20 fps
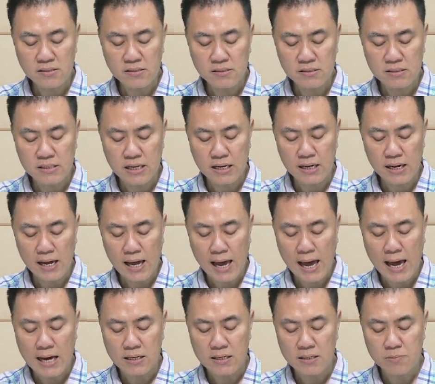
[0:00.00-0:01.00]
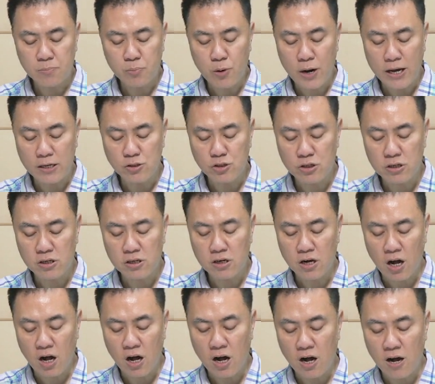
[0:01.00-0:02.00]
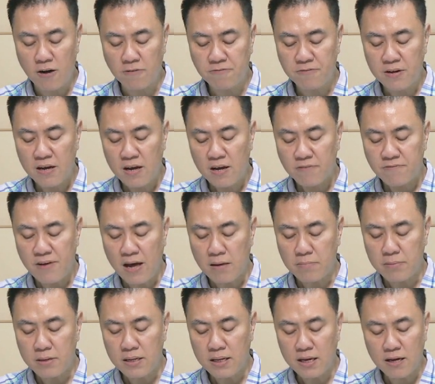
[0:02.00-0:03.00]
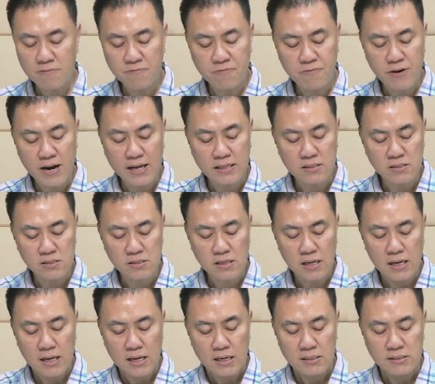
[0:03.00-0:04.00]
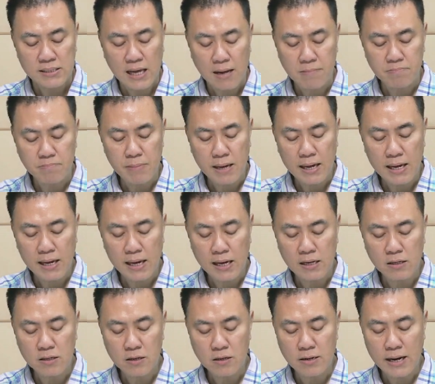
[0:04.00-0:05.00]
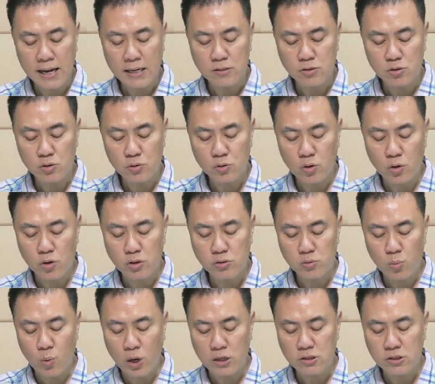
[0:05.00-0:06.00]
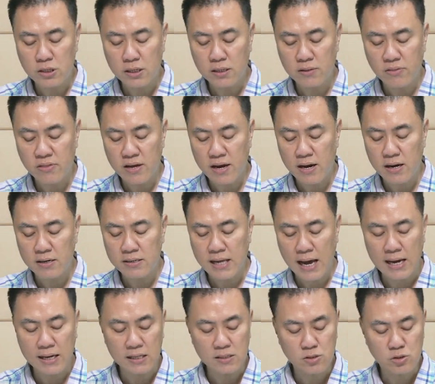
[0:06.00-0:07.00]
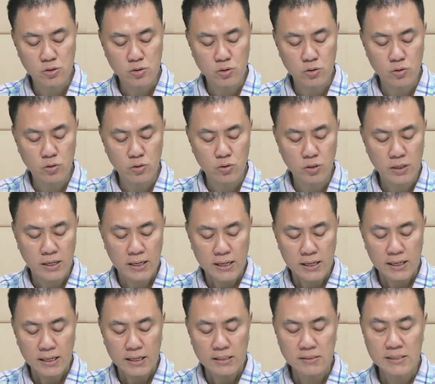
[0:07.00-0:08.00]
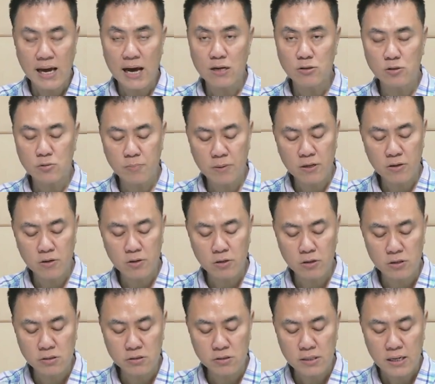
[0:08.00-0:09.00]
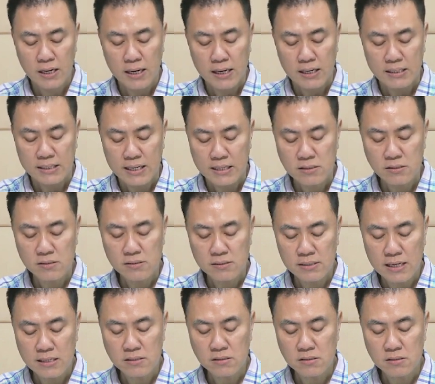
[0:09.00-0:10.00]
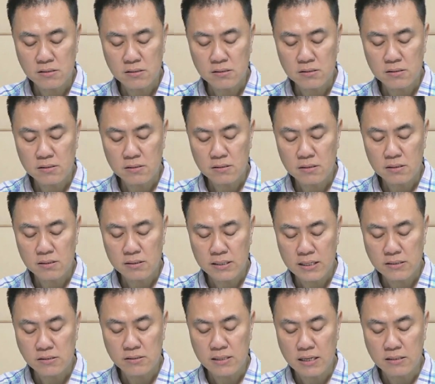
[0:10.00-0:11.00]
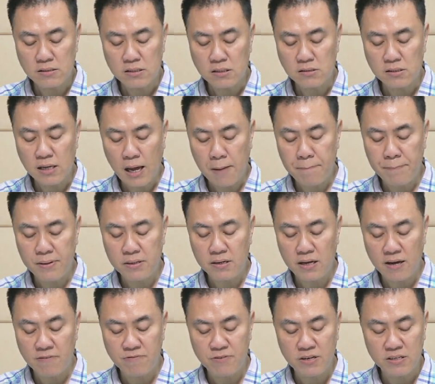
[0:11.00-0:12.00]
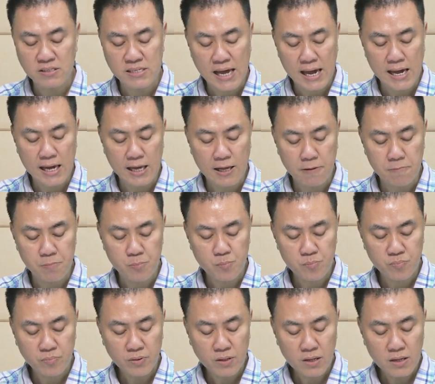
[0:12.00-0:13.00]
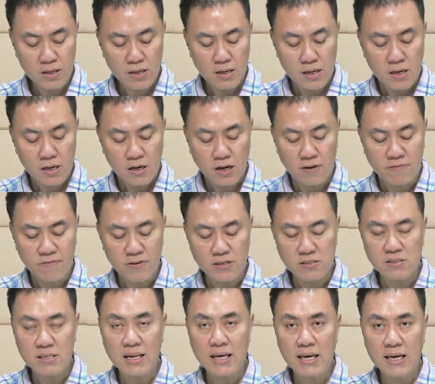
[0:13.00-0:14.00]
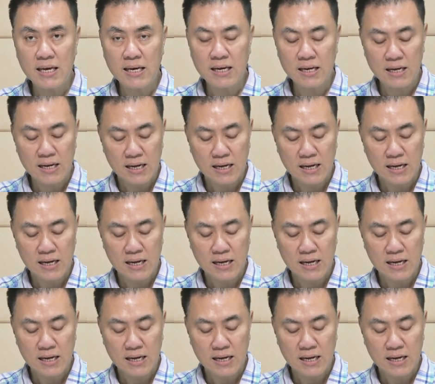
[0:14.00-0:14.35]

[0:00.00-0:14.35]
the added pressure of family and friends. Some may encourage those watching their diets to indulge because this doesn't happen every day. Conversely,